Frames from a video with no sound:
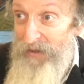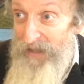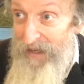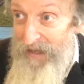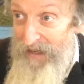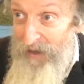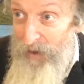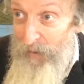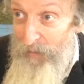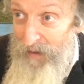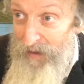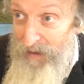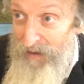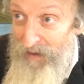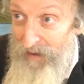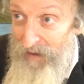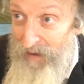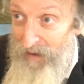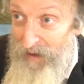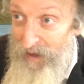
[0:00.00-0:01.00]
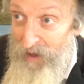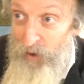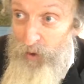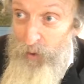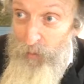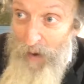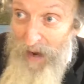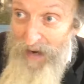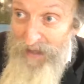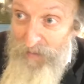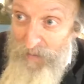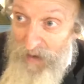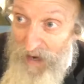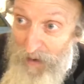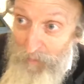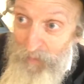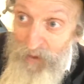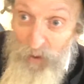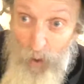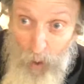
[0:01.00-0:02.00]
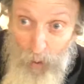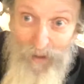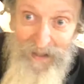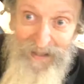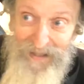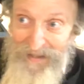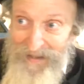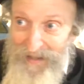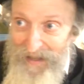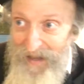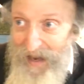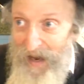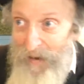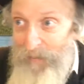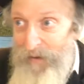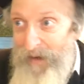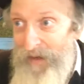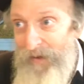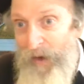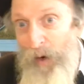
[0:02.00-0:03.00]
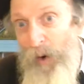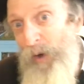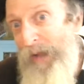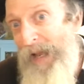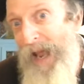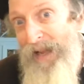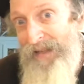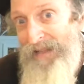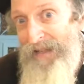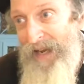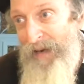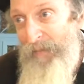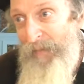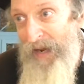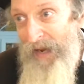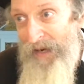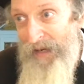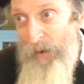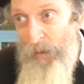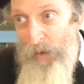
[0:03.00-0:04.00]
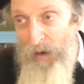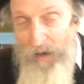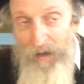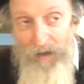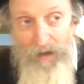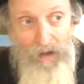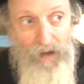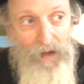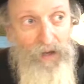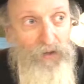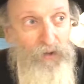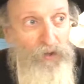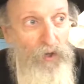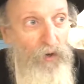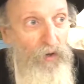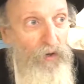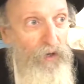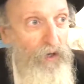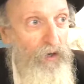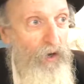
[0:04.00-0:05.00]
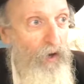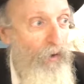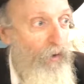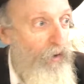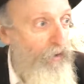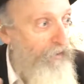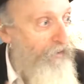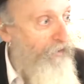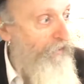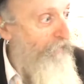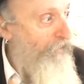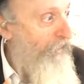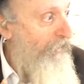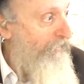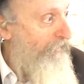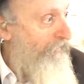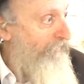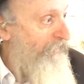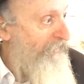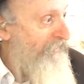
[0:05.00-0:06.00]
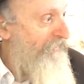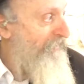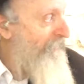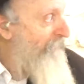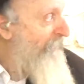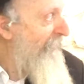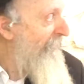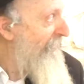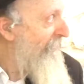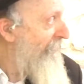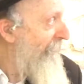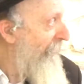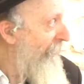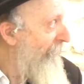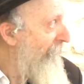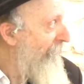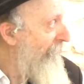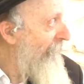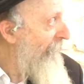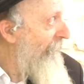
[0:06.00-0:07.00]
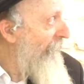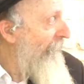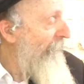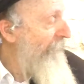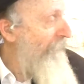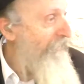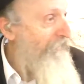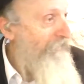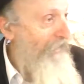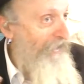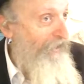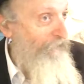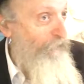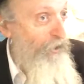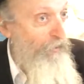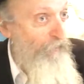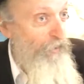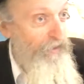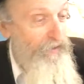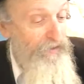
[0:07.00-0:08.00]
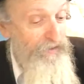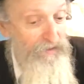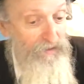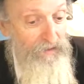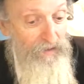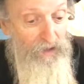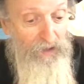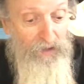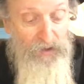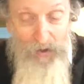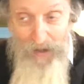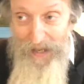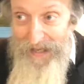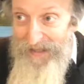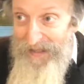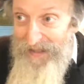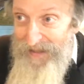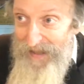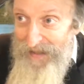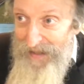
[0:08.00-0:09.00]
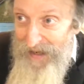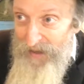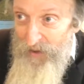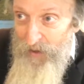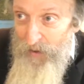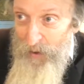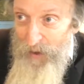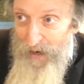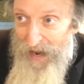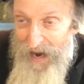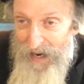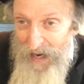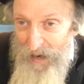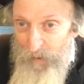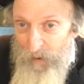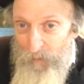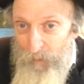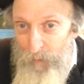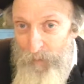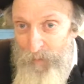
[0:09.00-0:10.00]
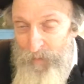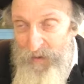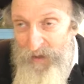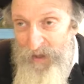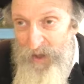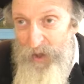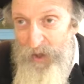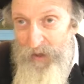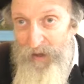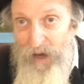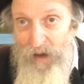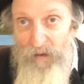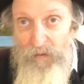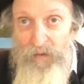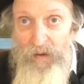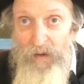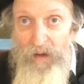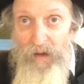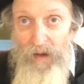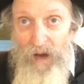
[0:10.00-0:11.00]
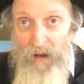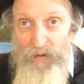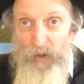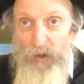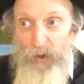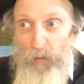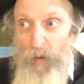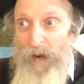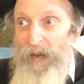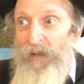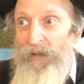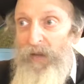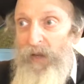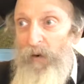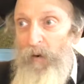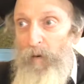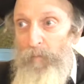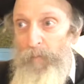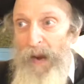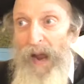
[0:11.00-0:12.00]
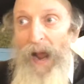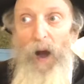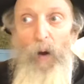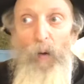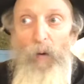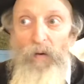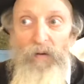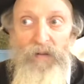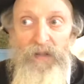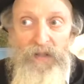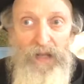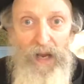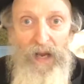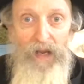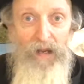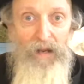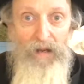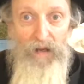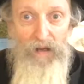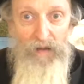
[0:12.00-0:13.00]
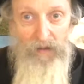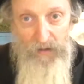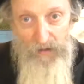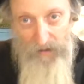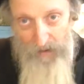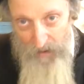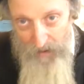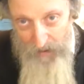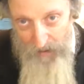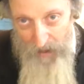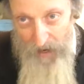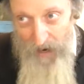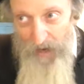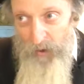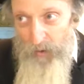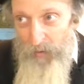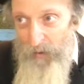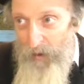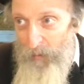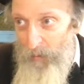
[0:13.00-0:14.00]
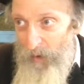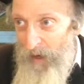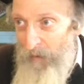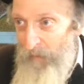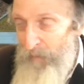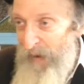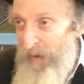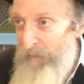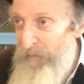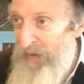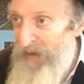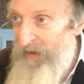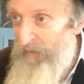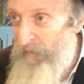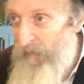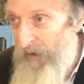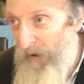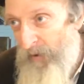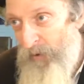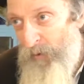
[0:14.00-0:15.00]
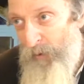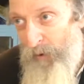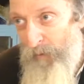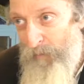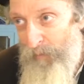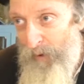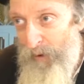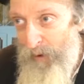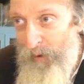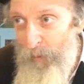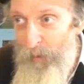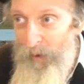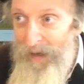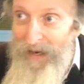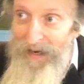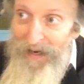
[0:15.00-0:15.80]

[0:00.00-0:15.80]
to heal me, to rise me up, and don't listen to them. And they're only out to get me anyway. So listen to me instead. And have Rachmanis. So we're not coming from a position of strength, of power, and saying on the contrary, we're being vulnerable. We're